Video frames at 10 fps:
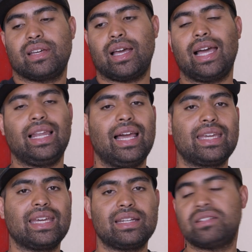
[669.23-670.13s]
I like
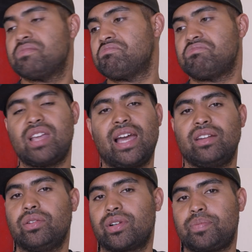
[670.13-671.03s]
it, not
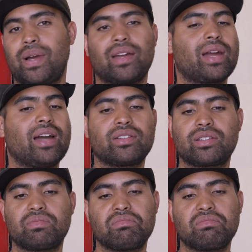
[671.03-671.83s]
endorsed by Roush.